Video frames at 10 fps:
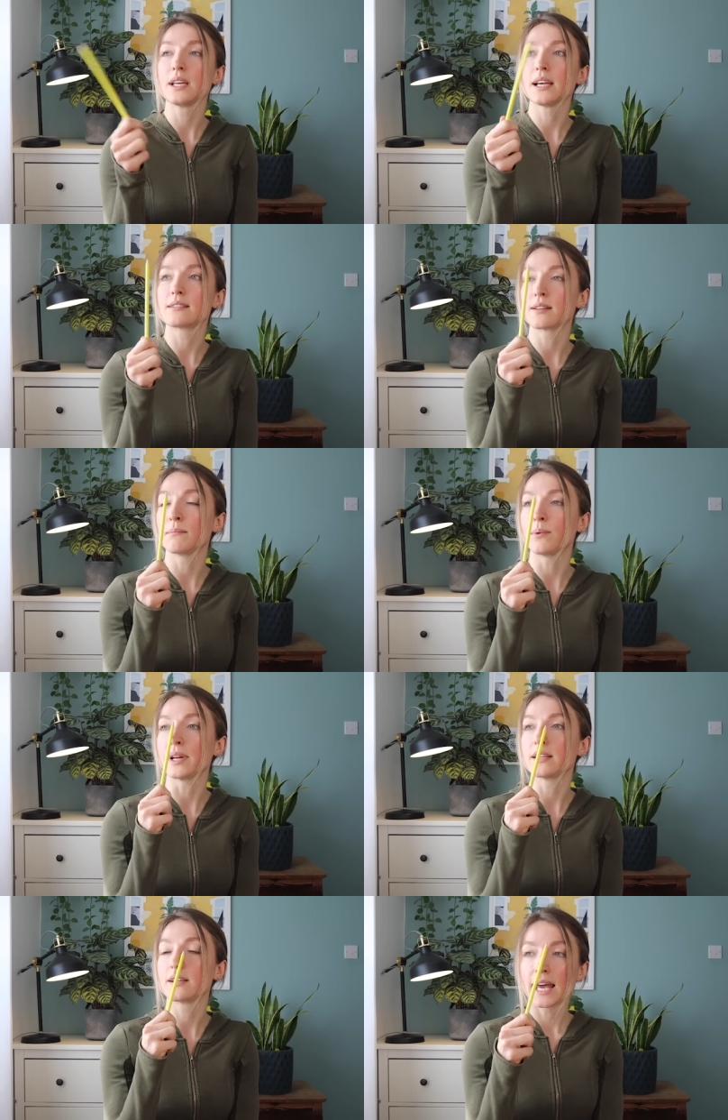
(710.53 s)
at some
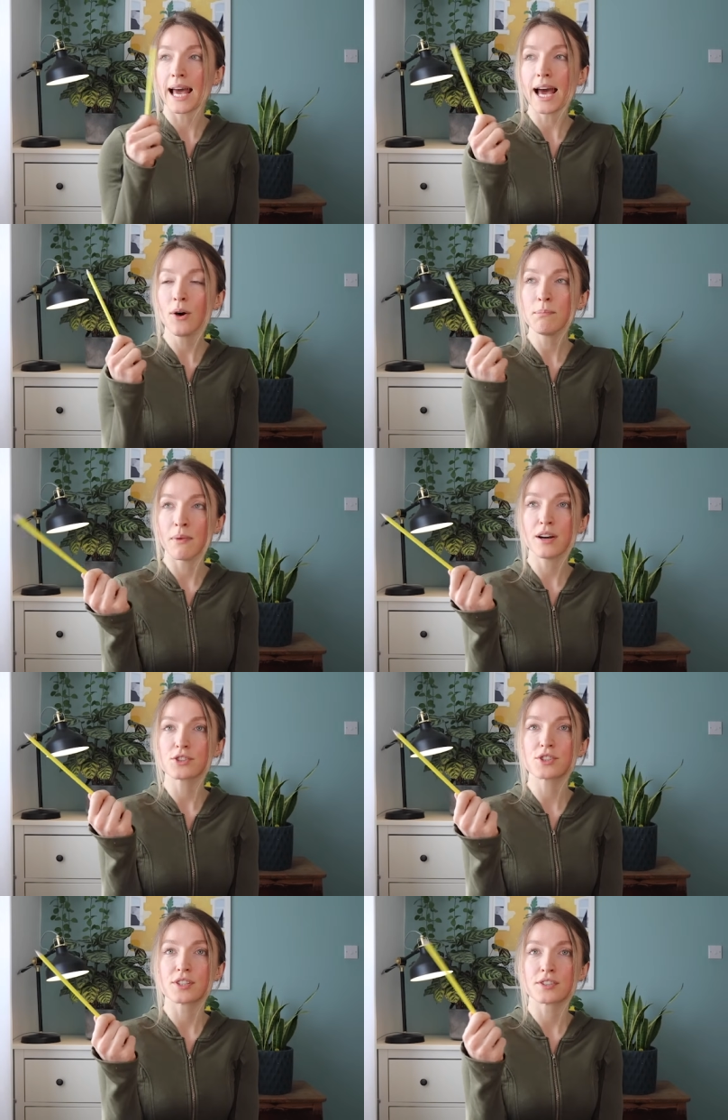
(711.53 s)
point how
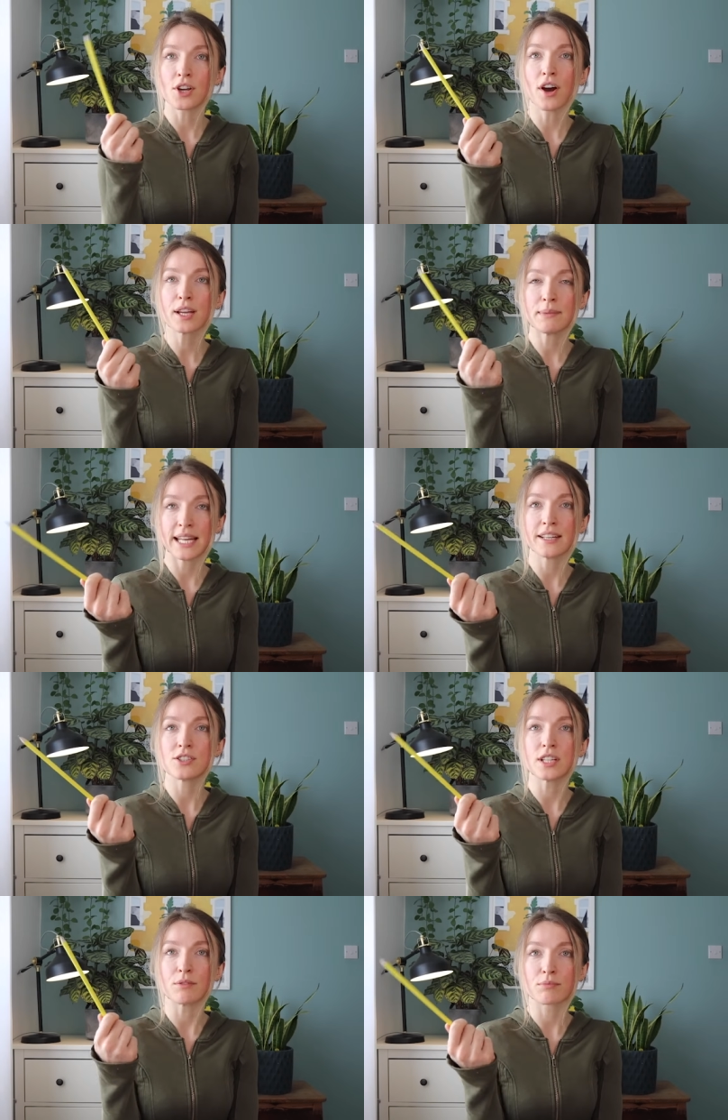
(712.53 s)
much time and
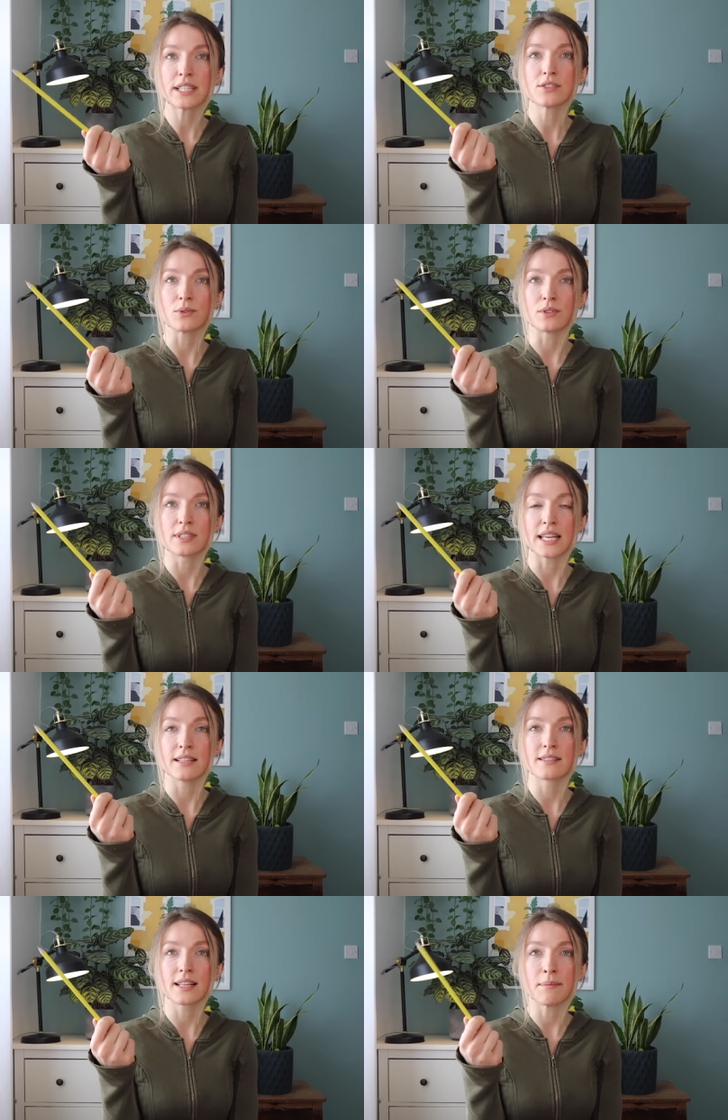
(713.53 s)
energy and
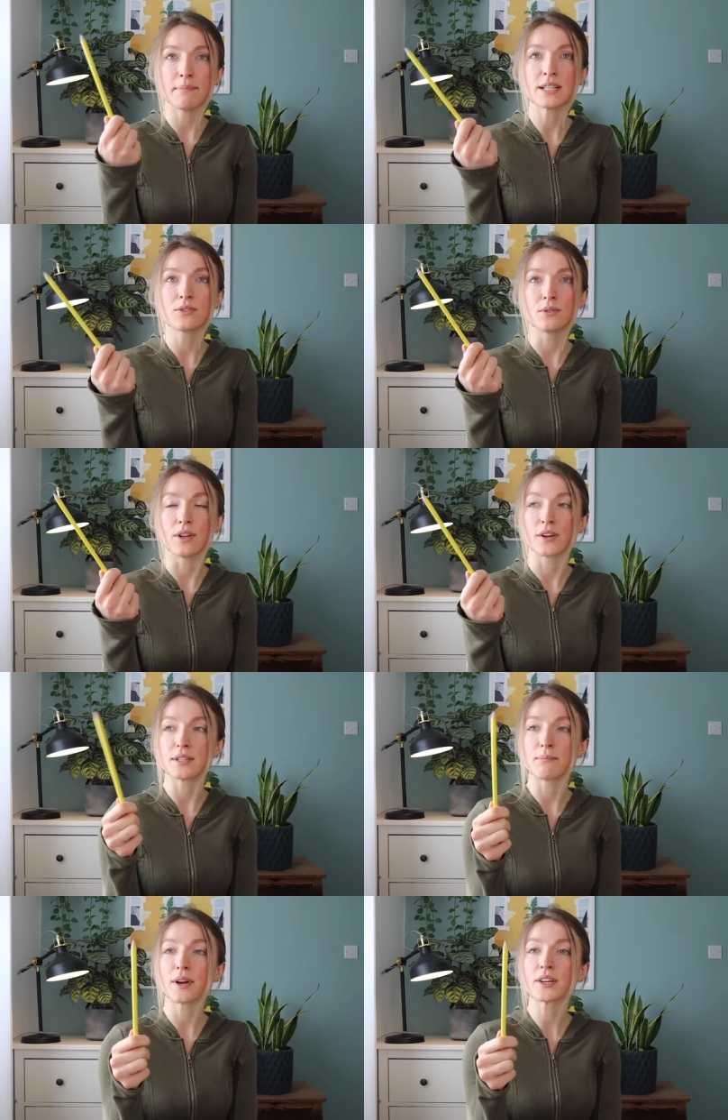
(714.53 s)
resources and mental load
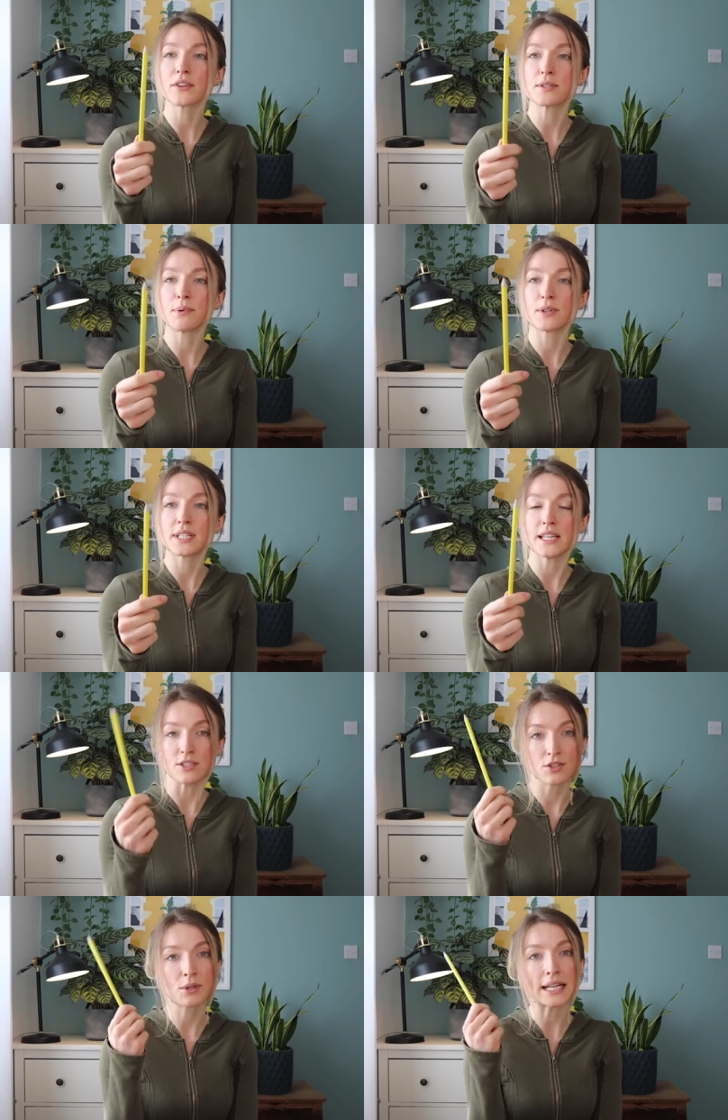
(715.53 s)
am I going to put
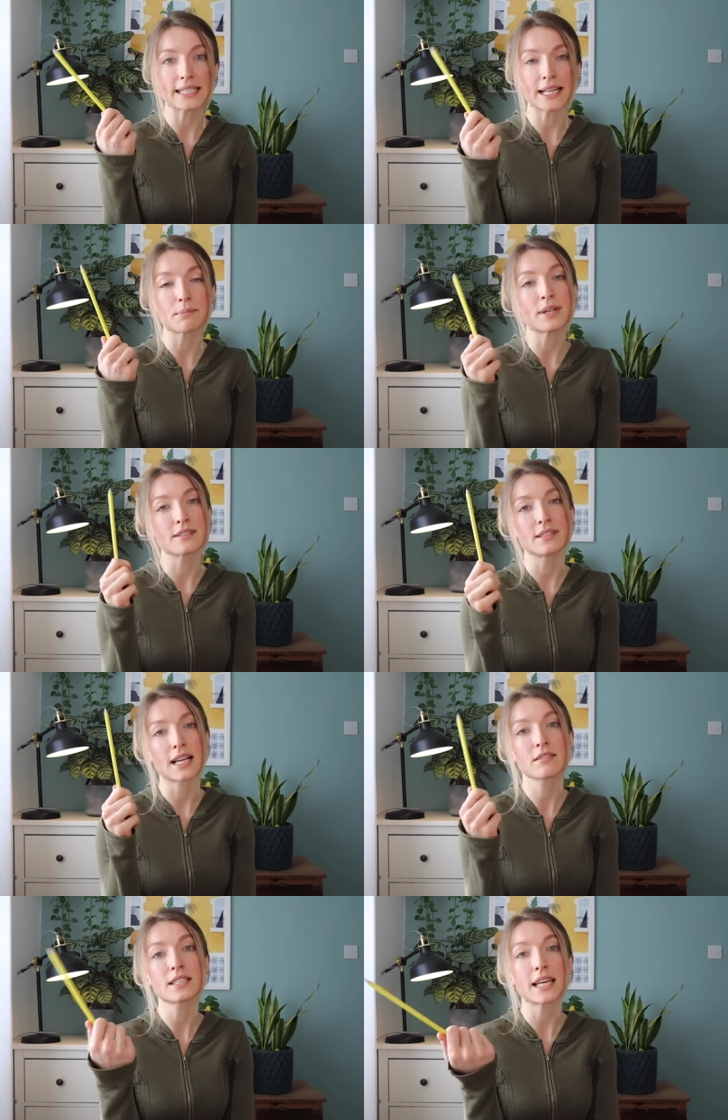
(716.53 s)
into tracking that person
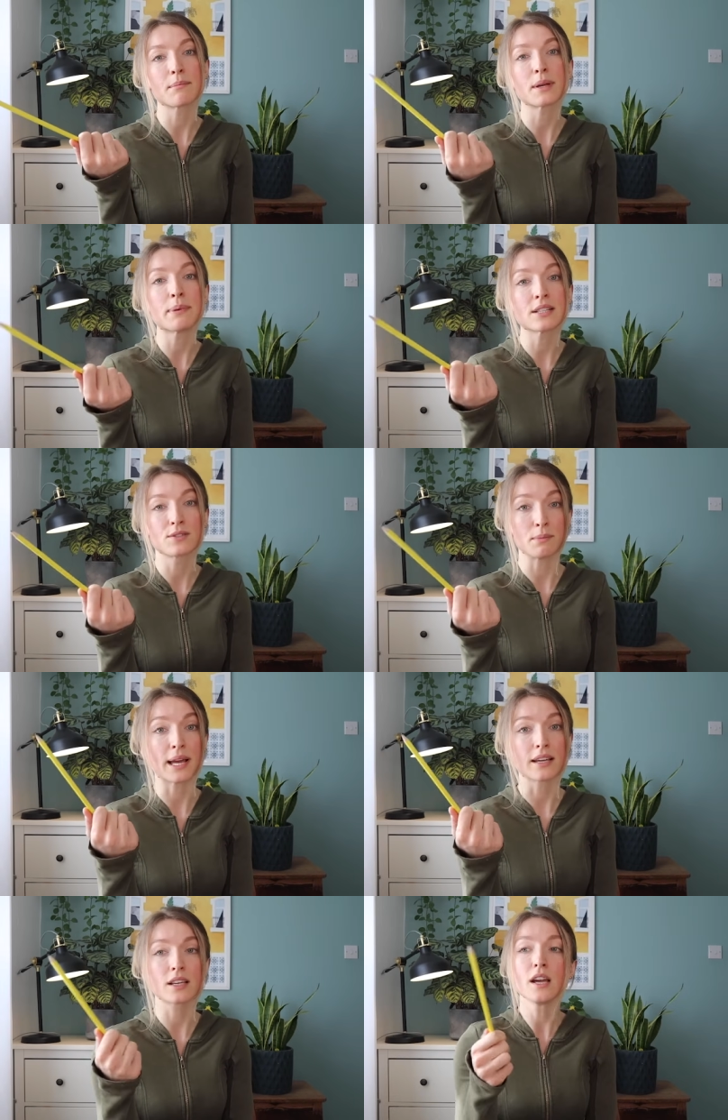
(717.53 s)
down to get my pencil
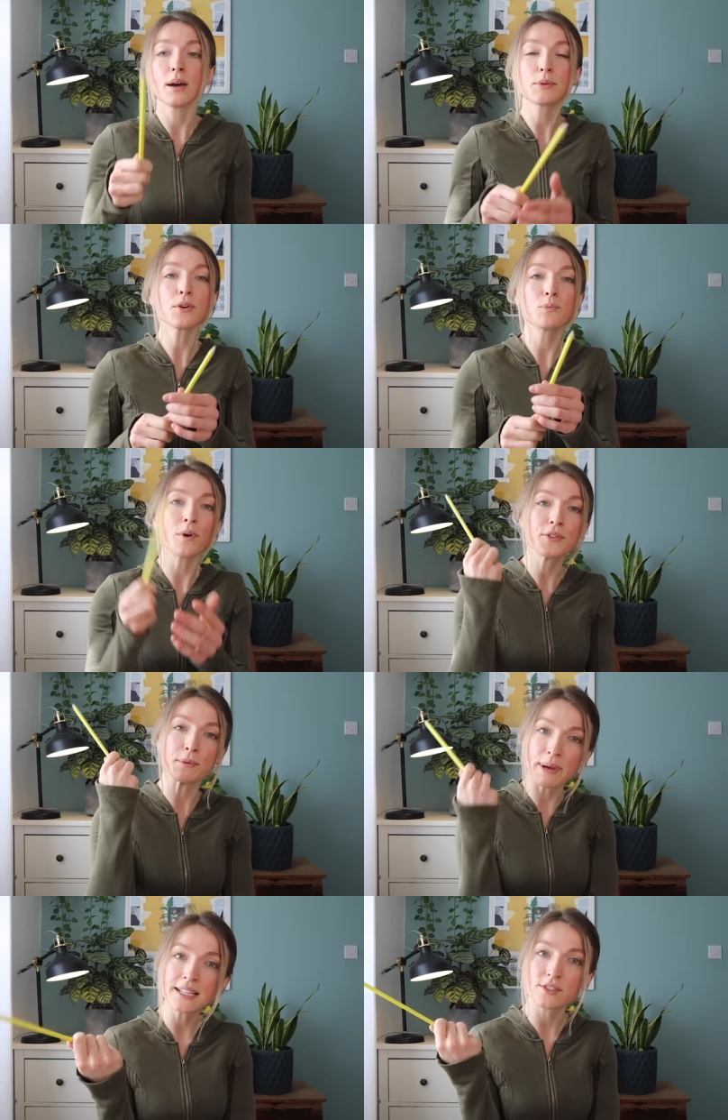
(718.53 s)
back? I don't want the
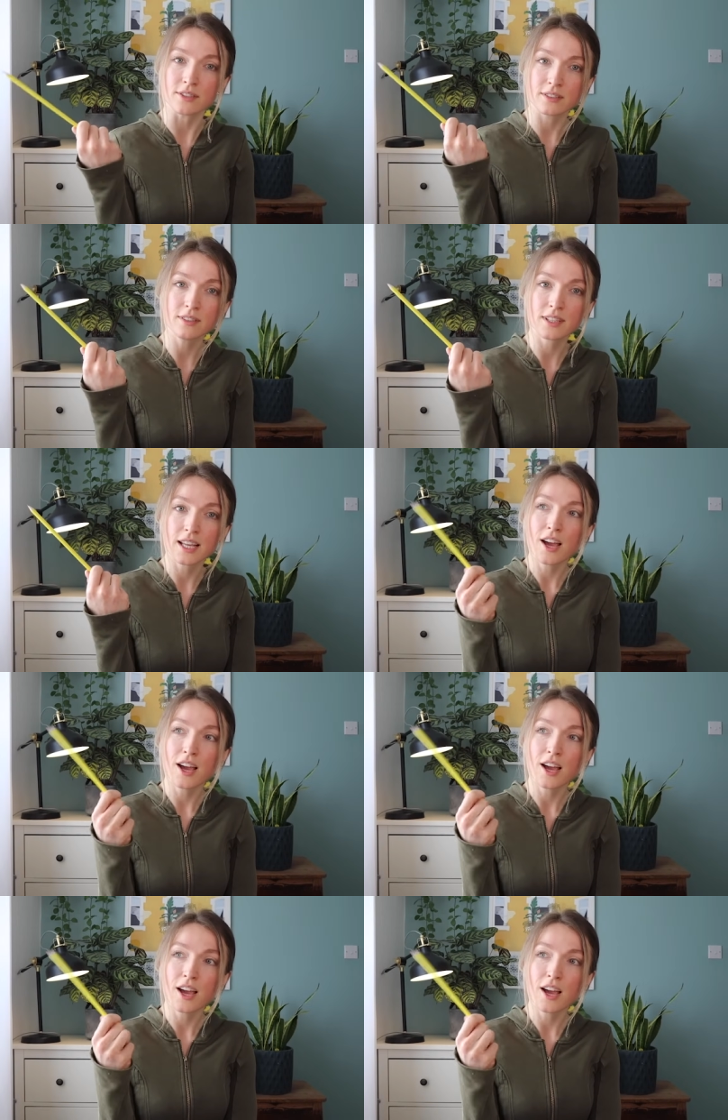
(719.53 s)
pencil.